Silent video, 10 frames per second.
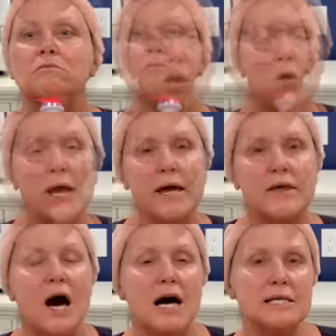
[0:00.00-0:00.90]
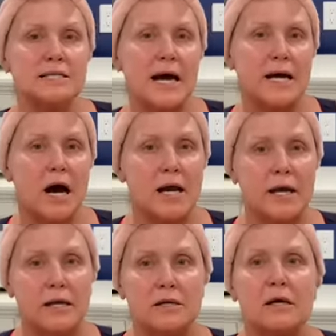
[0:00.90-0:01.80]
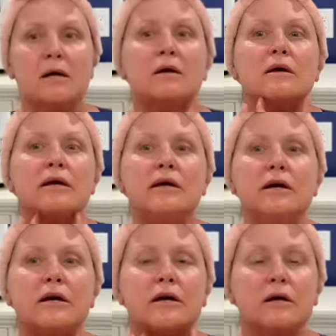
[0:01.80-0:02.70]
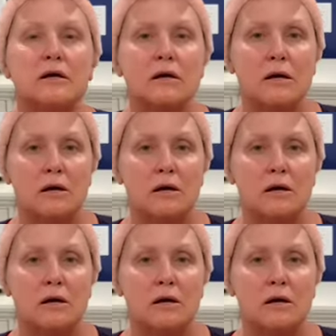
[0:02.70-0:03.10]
Okay, the hottest I got it here